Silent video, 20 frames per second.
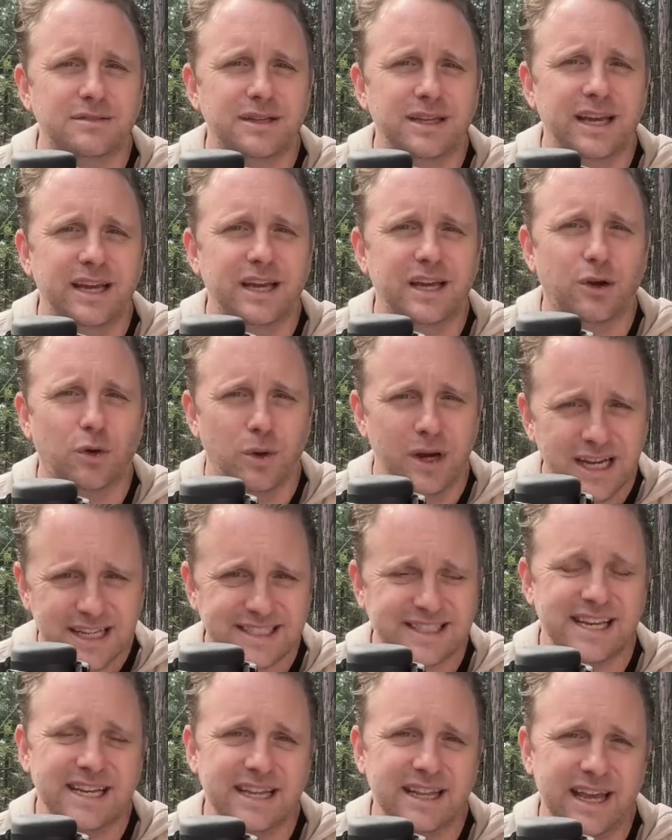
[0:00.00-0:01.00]

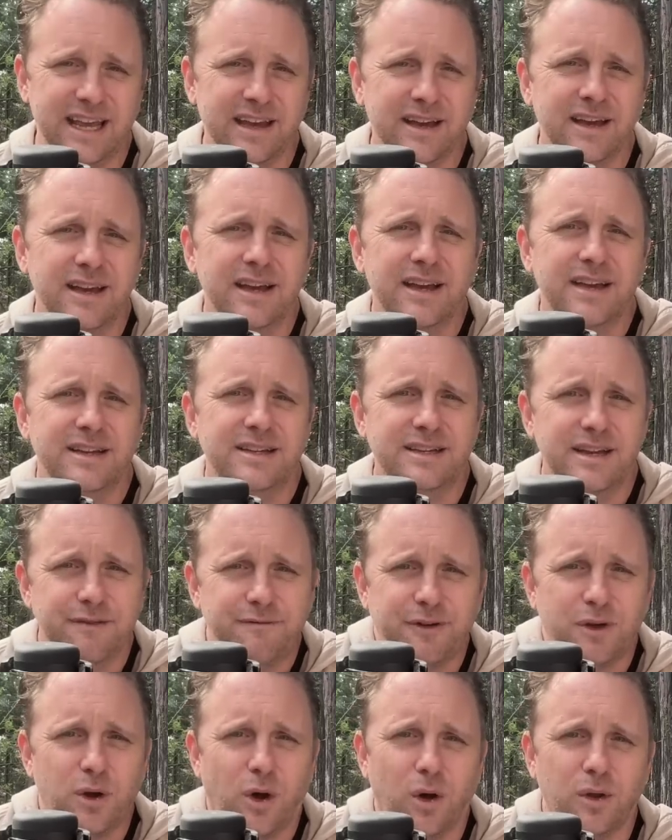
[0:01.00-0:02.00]
increasingly
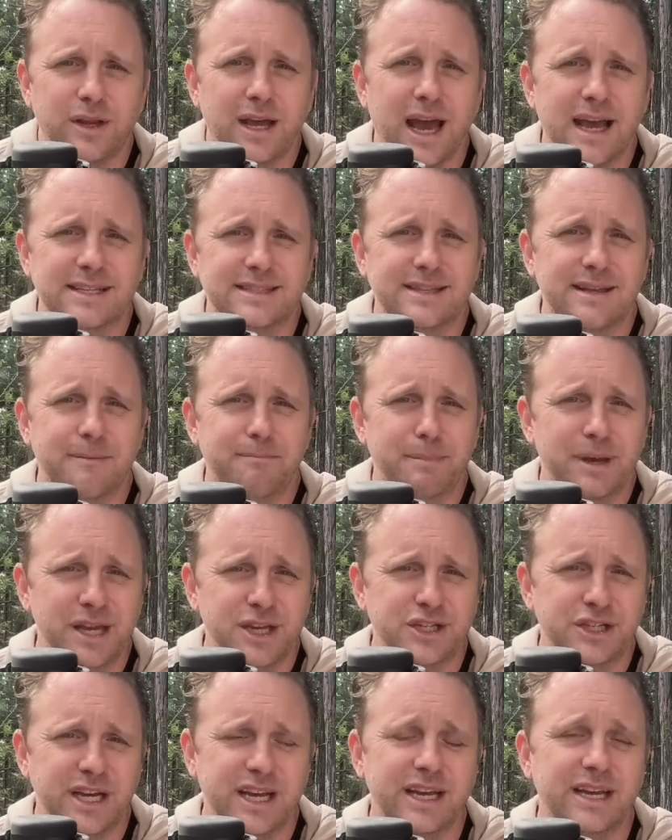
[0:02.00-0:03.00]
difficult as the
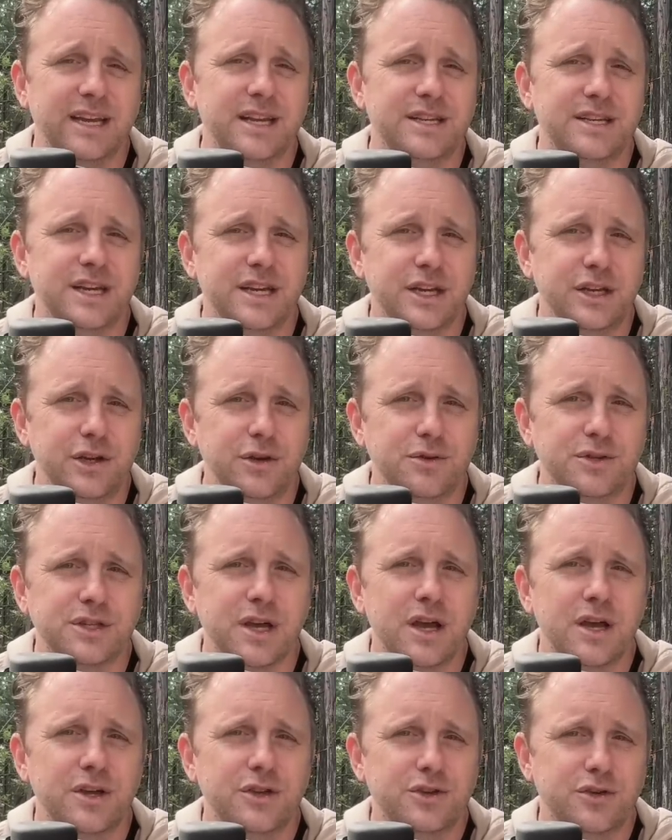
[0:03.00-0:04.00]
pitching continues
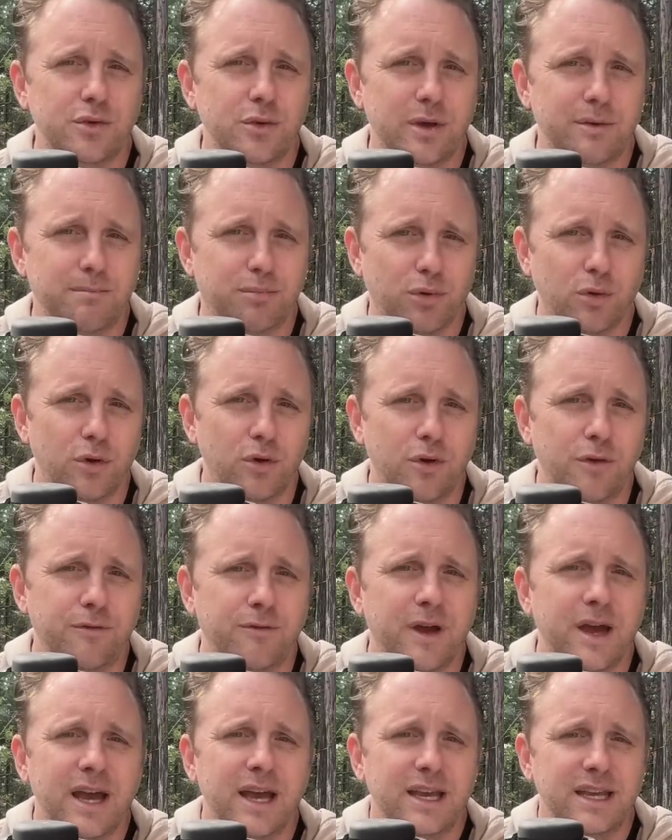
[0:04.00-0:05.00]
to
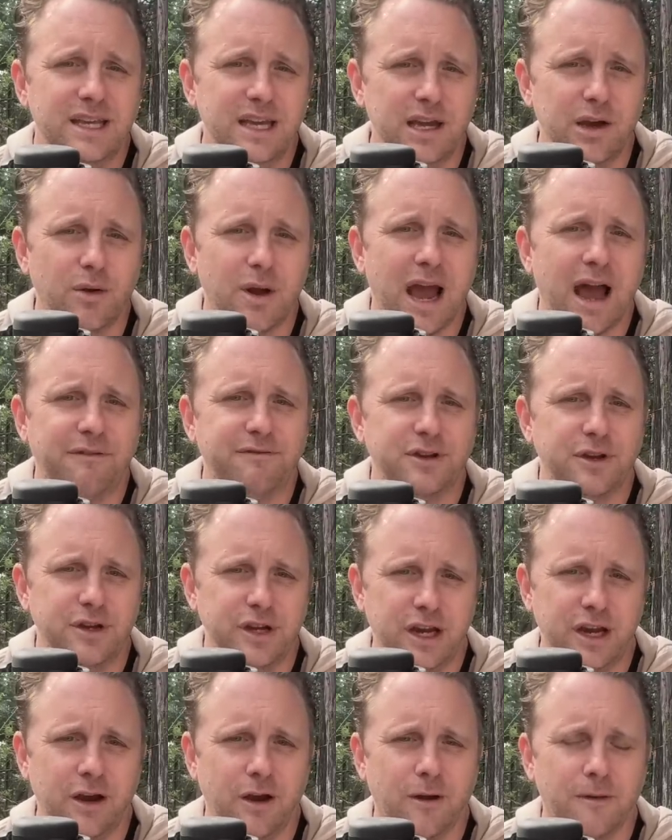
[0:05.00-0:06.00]
improve year after
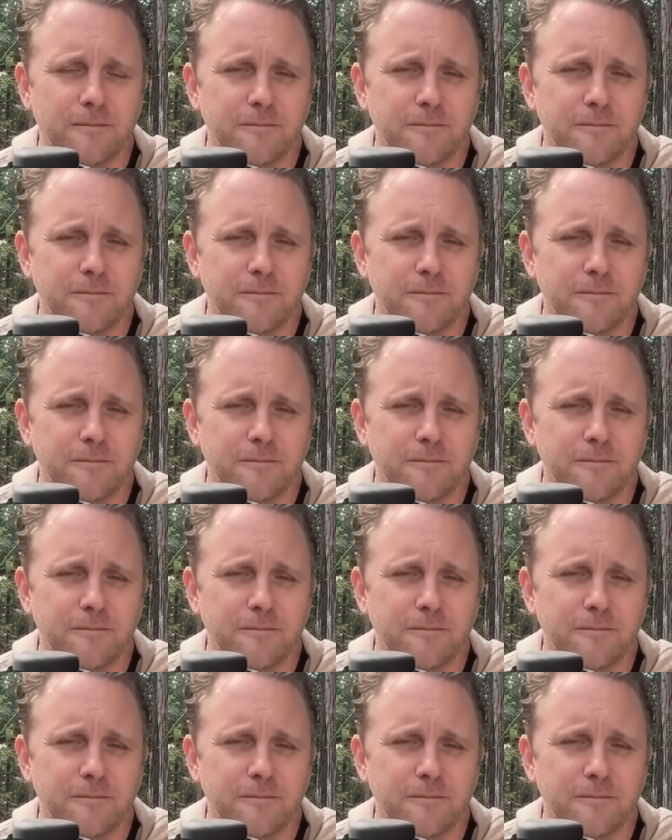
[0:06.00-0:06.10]
year.